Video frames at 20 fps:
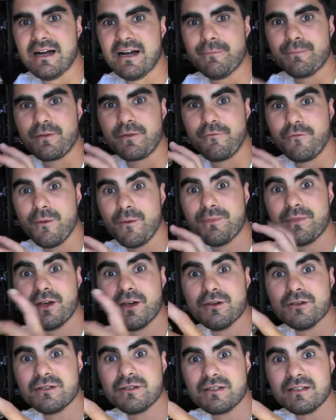um, from
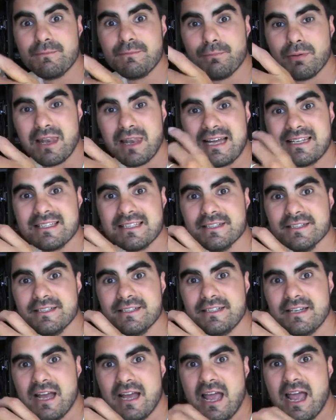those
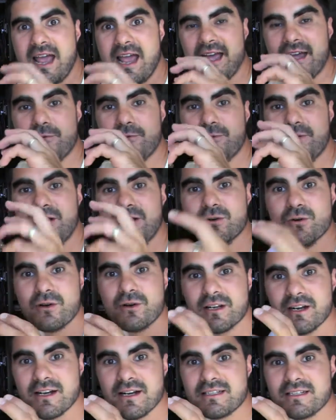platters and
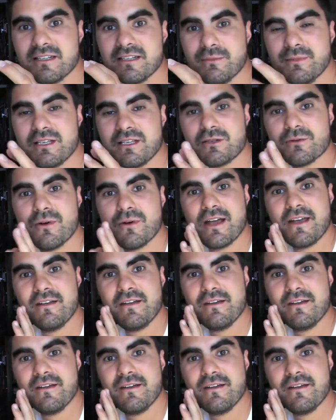reorganizing them into